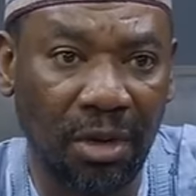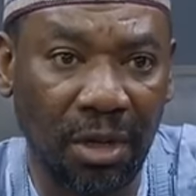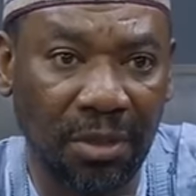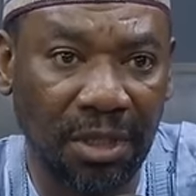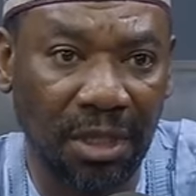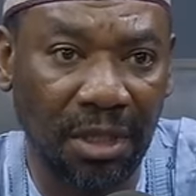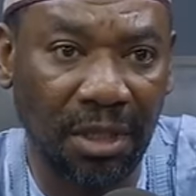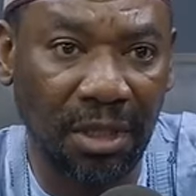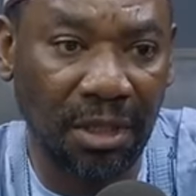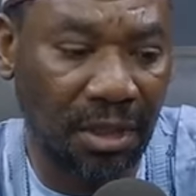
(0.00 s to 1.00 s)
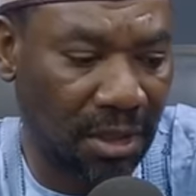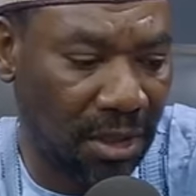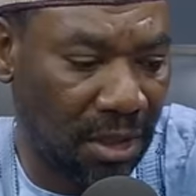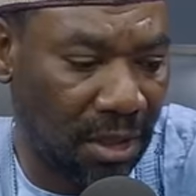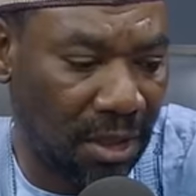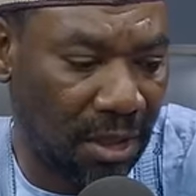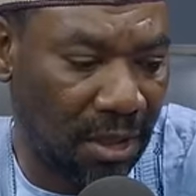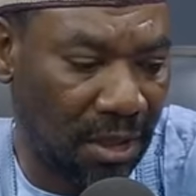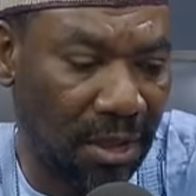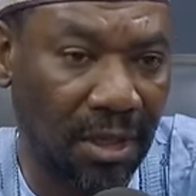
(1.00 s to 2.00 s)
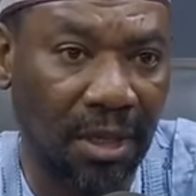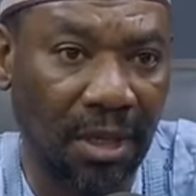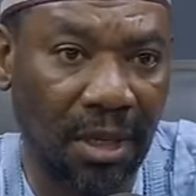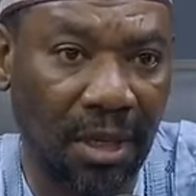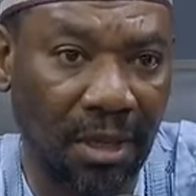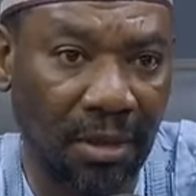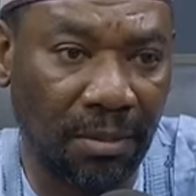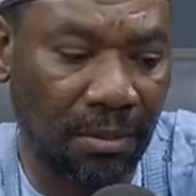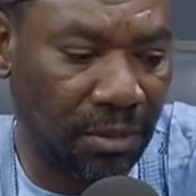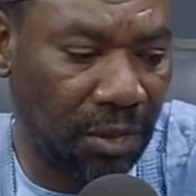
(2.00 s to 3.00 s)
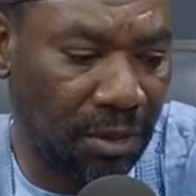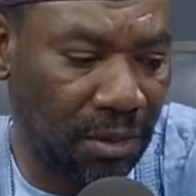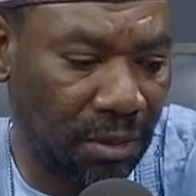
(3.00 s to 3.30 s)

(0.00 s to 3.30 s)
to come see His